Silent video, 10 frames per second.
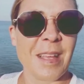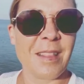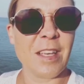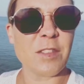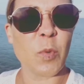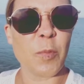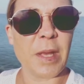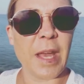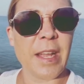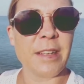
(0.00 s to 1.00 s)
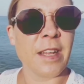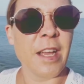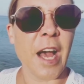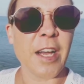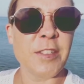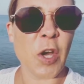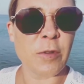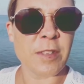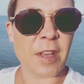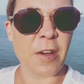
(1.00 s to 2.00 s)
this will be a
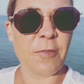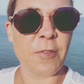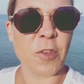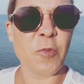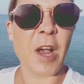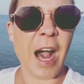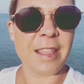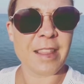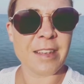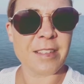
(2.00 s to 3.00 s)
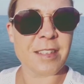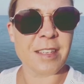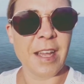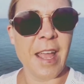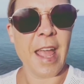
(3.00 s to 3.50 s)
dose of you got this,